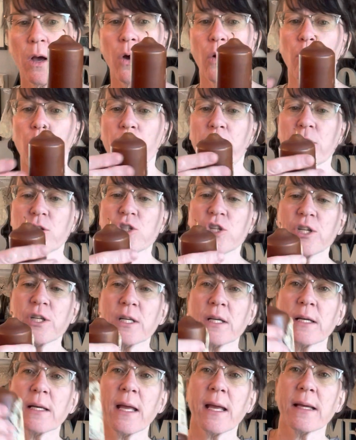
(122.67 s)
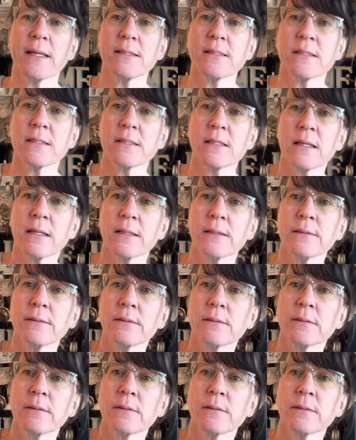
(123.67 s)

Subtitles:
which has a